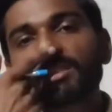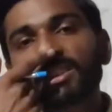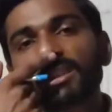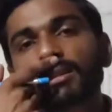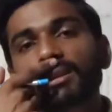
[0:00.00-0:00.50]

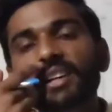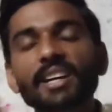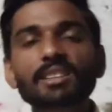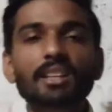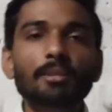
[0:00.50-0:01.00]
will
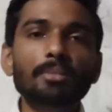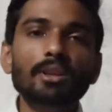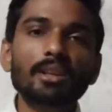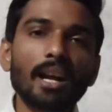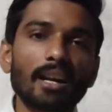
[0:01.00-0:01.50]
neither
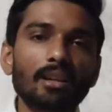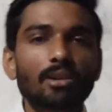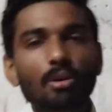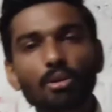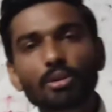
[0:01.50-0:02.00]
be red
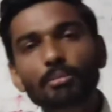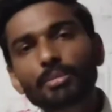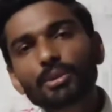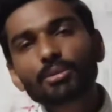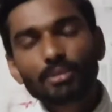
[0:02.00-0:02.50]
nor
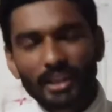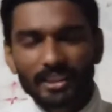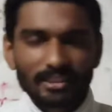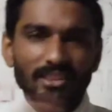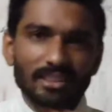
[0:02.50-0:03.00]
blue,
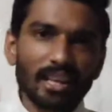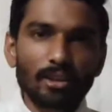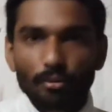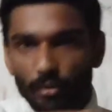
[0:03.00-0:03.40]
like this kind